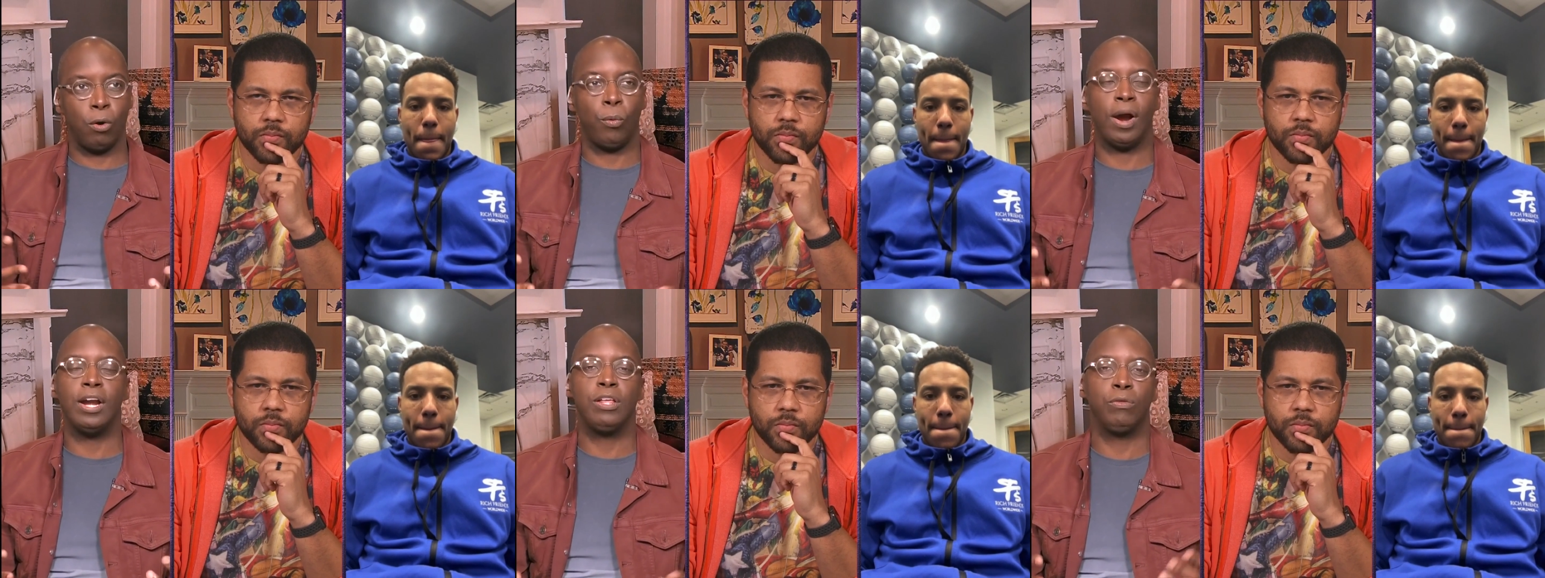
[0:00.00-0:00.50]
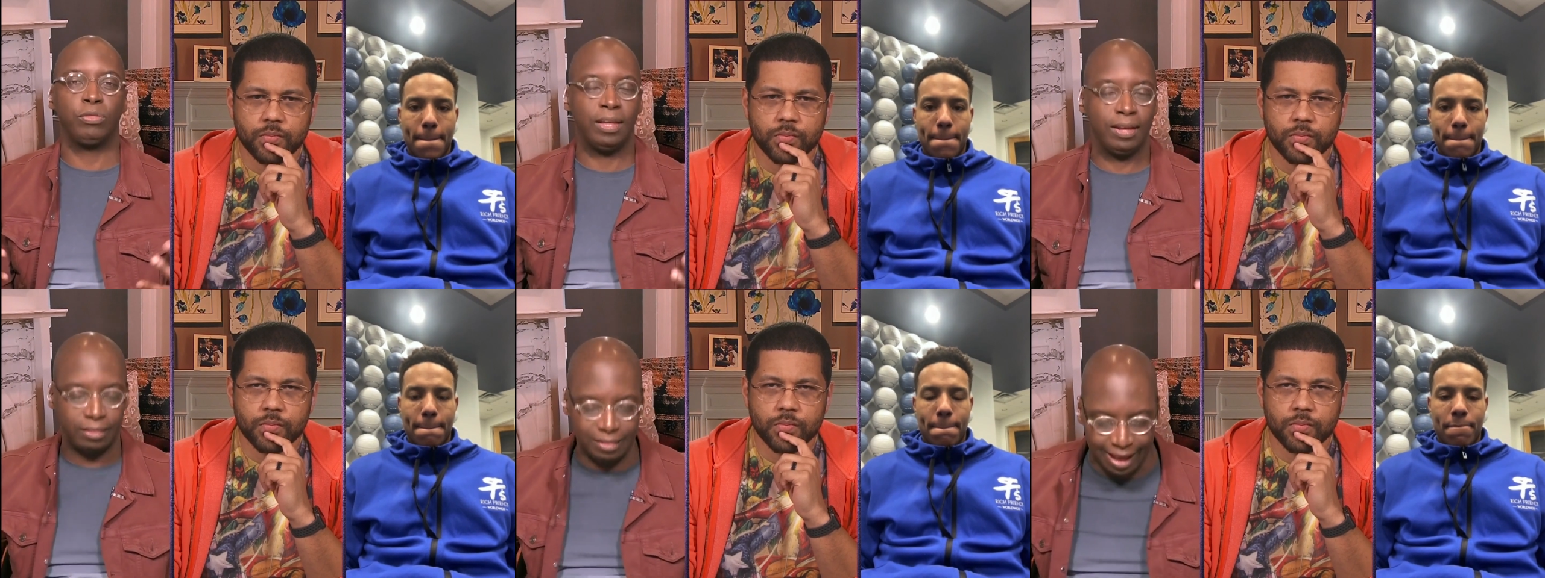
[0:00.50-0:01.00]
Speaker 1: Where do you
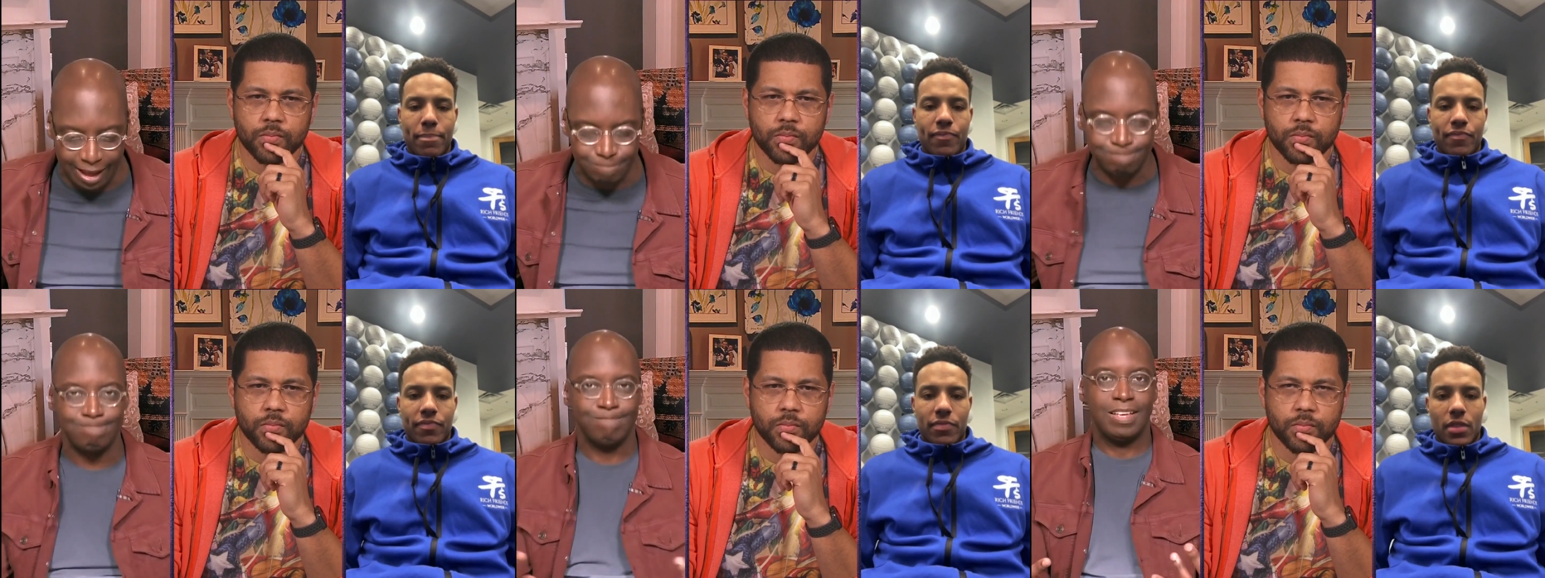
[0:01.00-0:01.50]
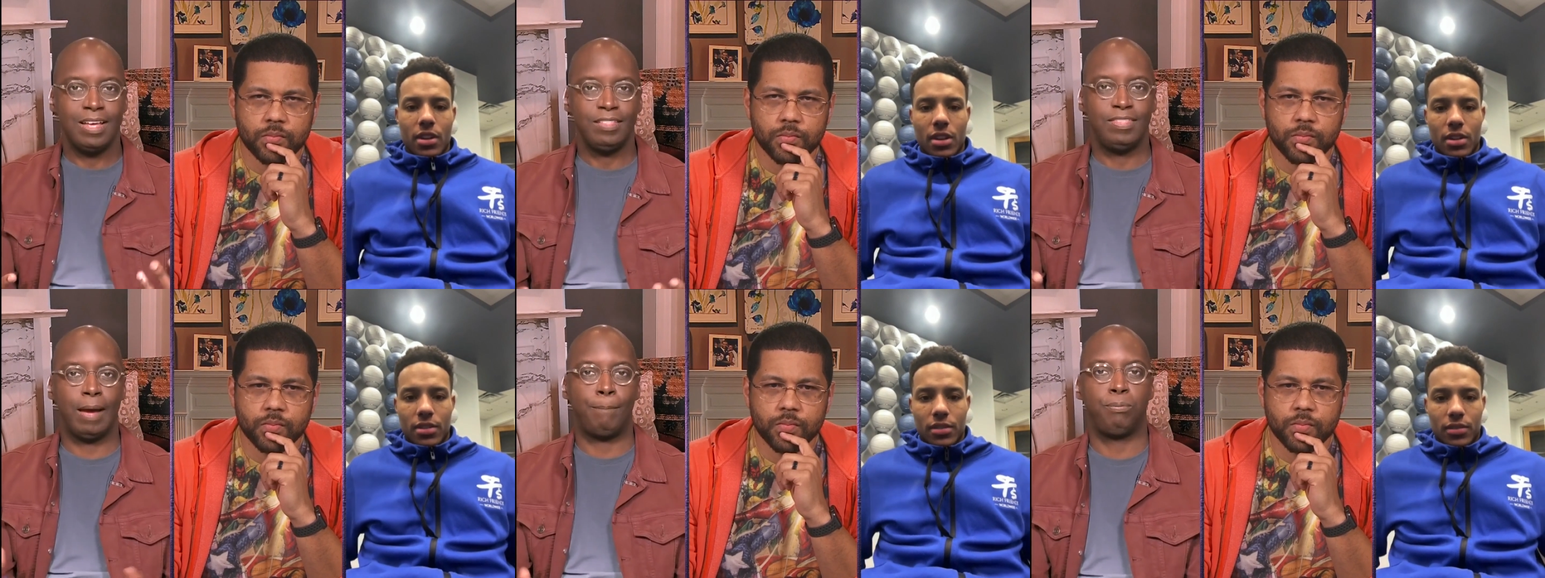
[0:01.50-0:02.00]
think that
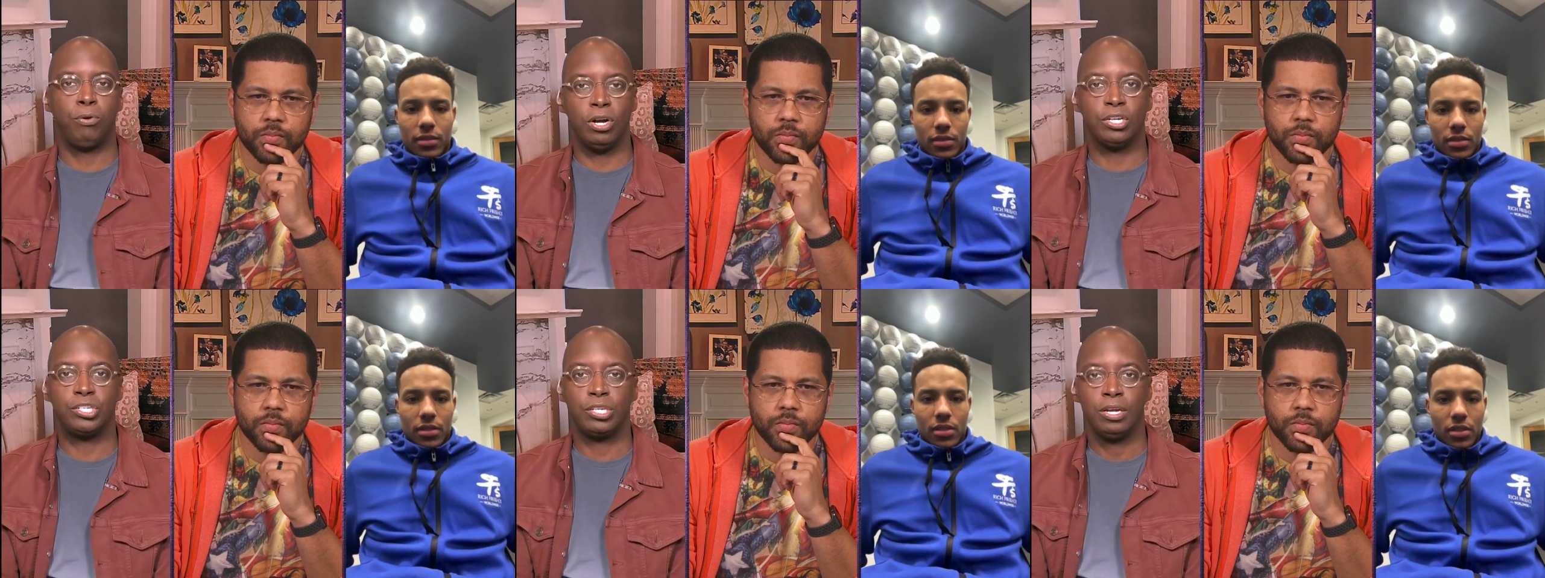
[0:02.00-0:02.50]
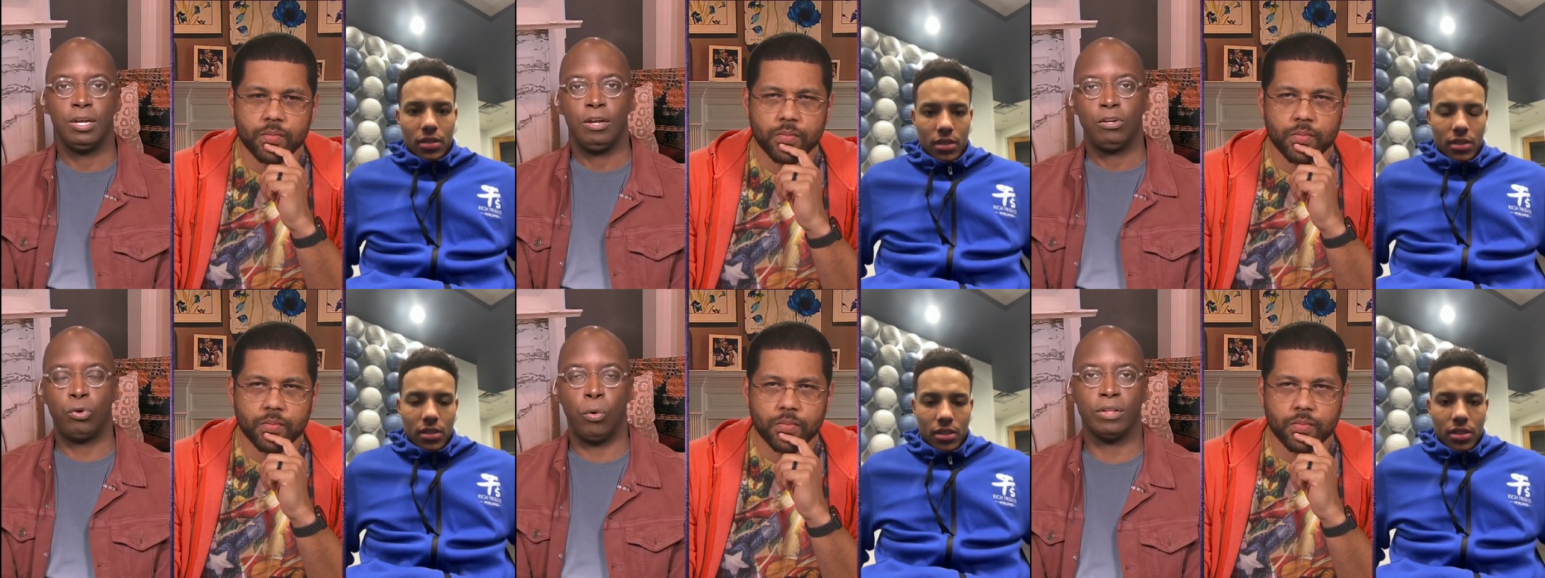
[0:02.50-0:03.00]
that push
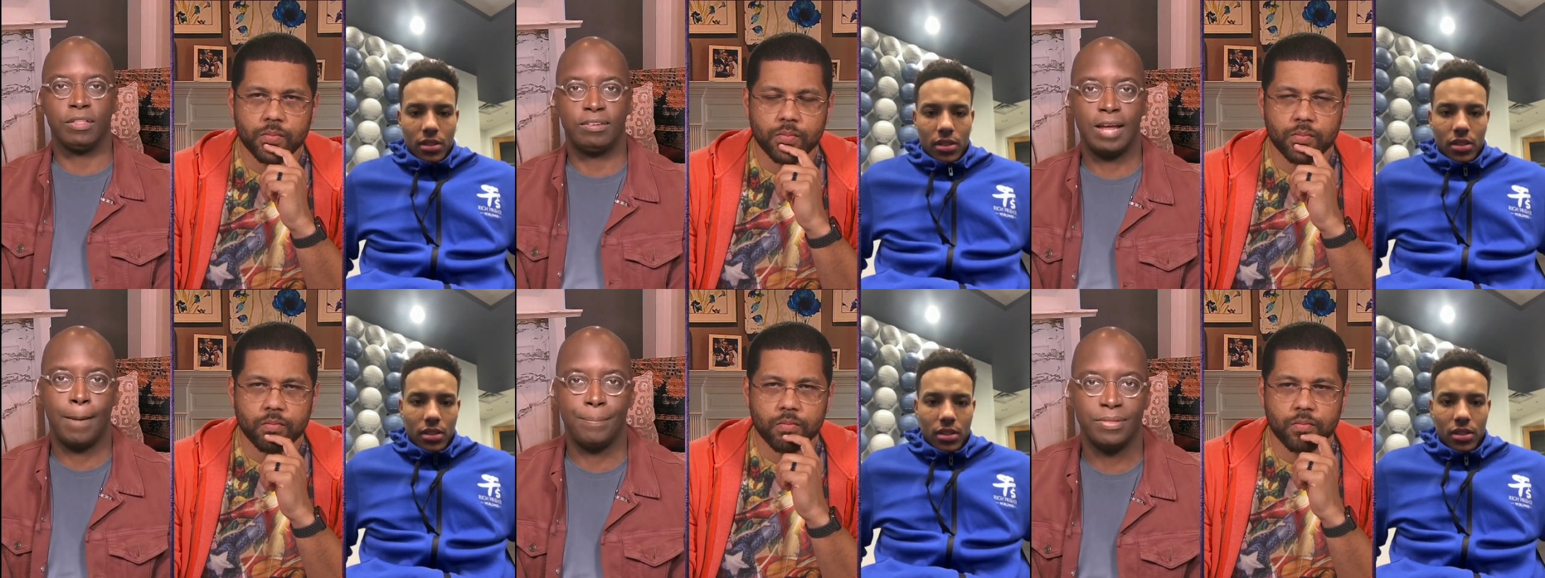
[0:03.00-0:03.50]
toward the top of the